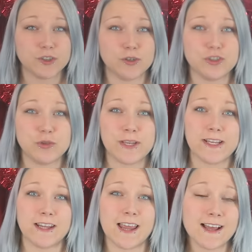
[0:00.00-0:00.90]
showed you
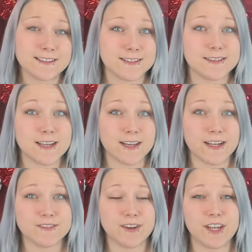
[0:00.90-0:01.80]
in last
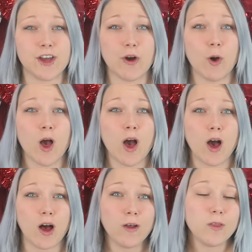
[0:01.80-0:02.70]
Sunday's video
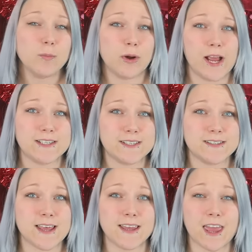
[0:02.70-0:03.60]
all the
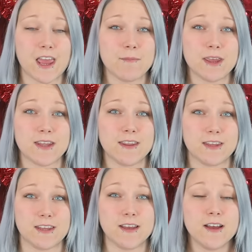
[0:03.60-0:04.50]
prizes that came in
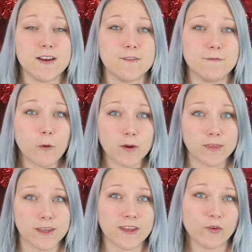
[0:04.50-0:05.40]
the
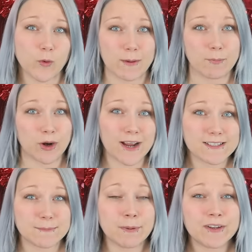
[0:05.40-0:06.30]
fourth giveaway
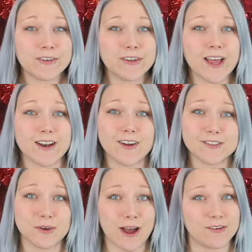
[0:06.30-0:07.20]
prize bundle and
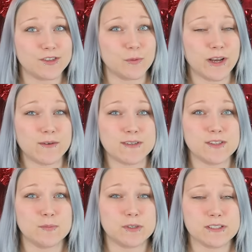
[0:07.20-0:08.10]
also how to win it. It was
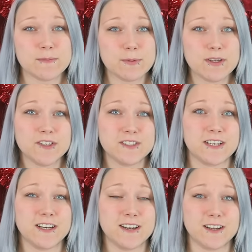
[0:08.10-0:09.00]
super simple. You just
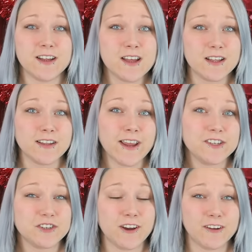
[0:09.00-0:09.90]
needed to like,
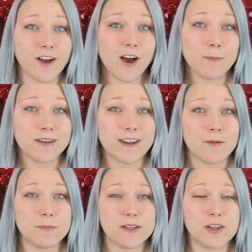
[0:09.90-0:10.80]
share, comment
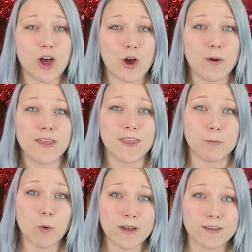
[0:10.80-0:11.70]
down below
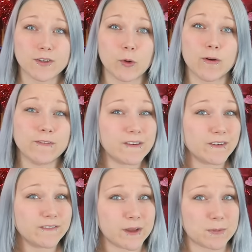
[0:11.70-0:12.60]
what your
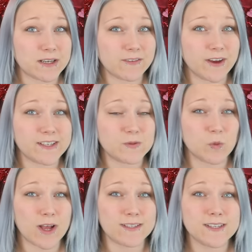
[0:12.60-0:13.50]
favorite vaping device
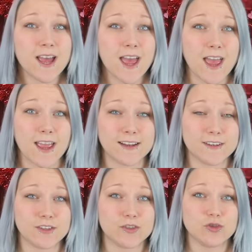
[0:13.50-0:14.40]
was
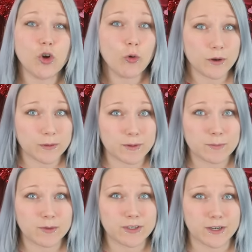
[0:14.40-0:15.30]
and so many
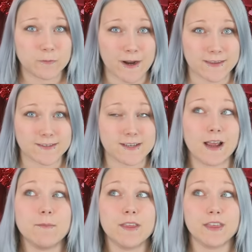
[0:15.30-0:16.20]
people did it right this
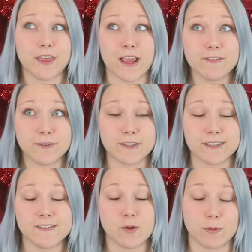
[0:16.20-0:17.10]
time
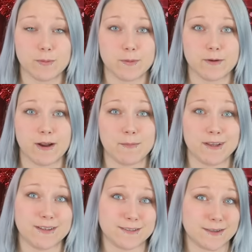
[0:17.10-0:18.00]
thankfully so many people did right
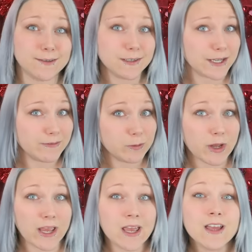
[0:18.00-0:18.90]
because the third
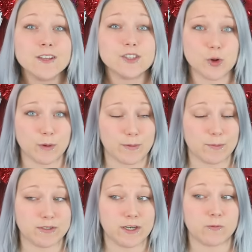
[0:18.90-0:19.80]
giveaway so many
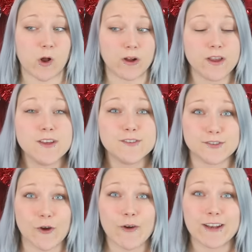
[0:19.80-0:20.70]
people did it wrong
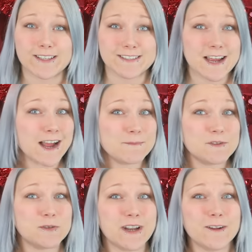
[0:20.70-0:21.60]
so it is time
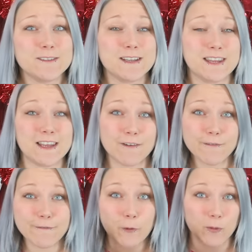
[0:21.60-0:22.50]
to announce the
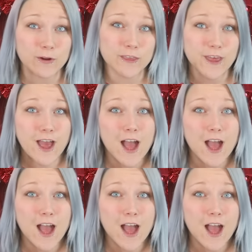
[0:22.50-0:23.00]
fourth